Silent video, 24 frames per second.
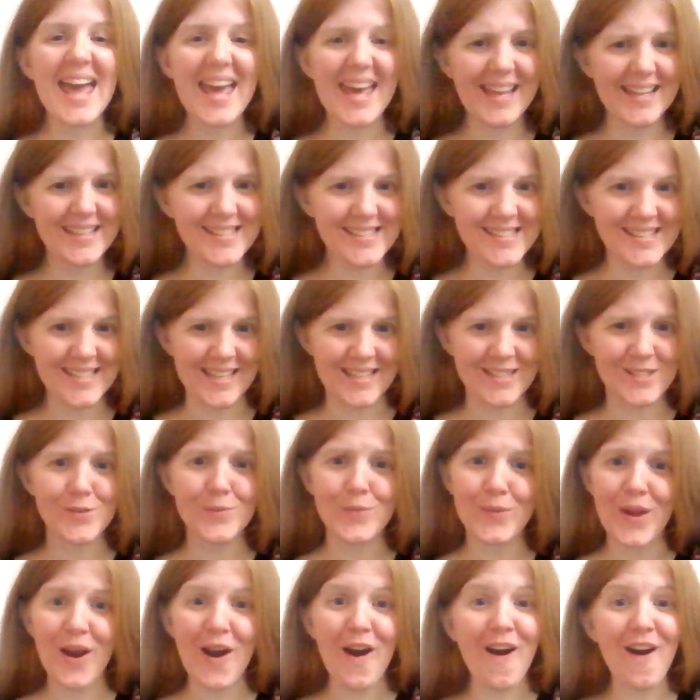And since
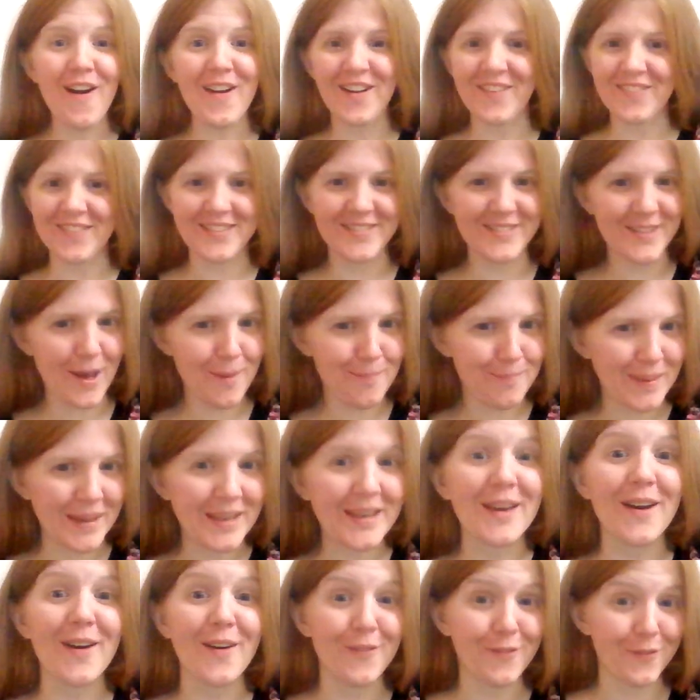we are on the
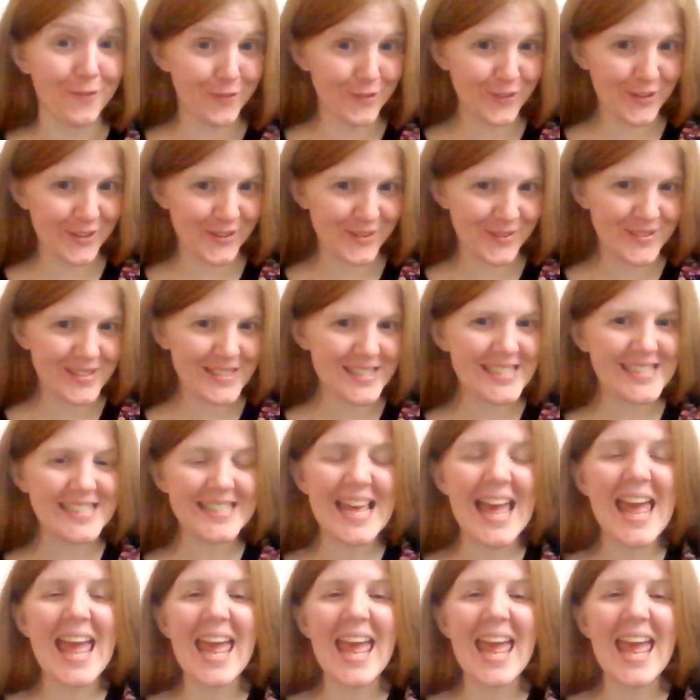topic of fruits,